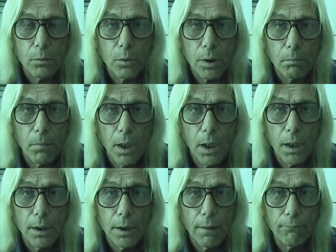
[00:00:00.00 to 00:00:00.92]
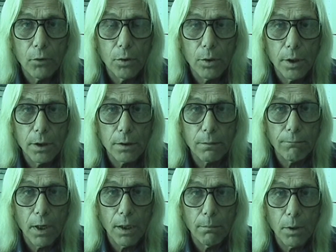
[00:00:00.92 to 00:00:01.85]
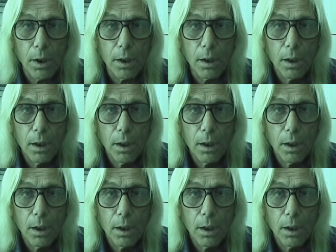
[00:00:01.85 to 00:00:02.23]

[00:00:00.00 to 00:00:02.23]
with my nephew and his family.